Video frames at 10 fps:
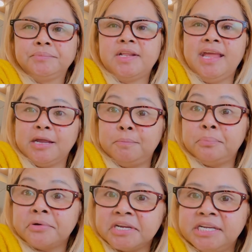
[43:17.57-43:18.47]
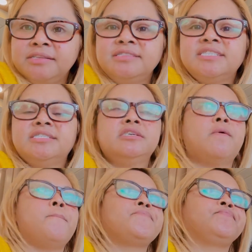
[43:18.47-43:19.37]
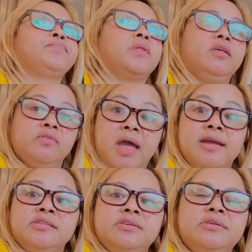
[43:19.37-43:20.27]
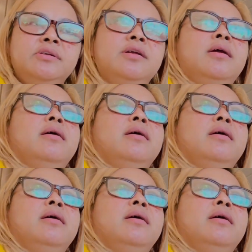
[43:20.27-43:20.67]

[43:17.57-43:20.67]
a prince in Kaiser.